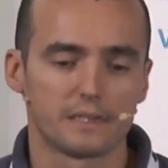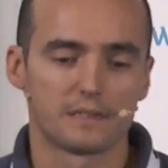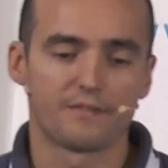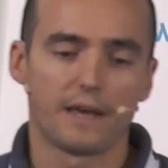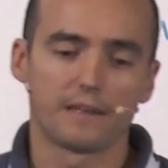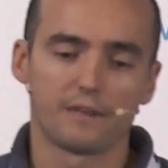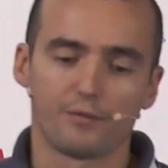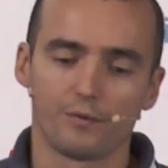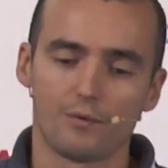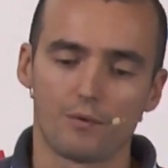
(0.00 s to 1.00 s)
is that
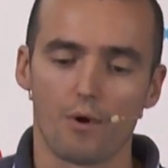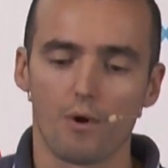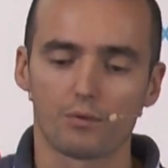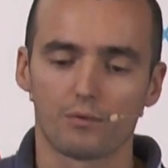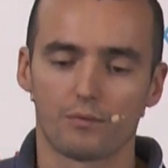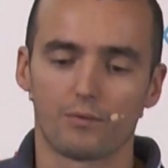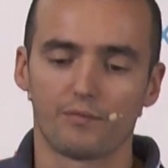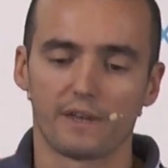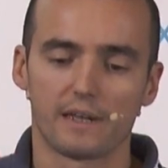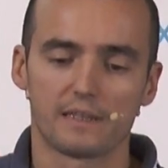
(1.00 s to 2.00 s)
if you go
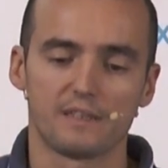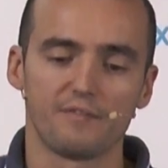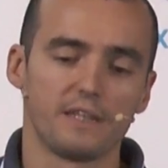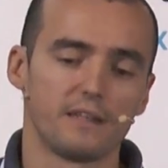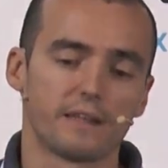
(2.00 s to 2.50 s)
to the CVE